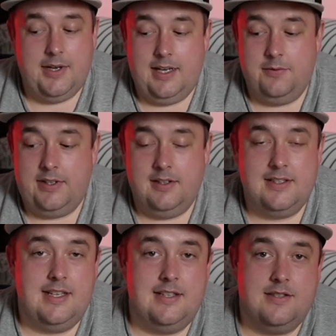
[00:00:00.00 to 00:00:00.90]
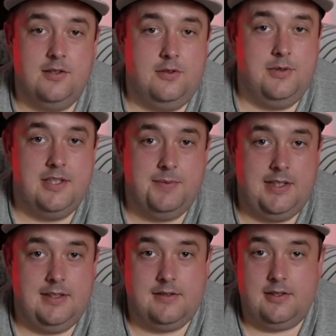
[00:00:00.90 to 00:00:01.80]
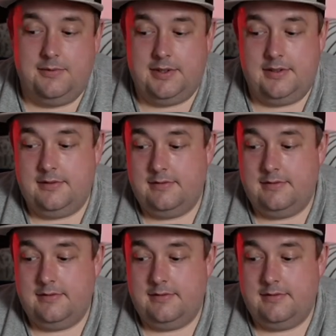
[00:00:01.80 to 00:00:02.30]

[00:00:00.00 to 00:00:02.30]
Anfield it tends to always be a tight one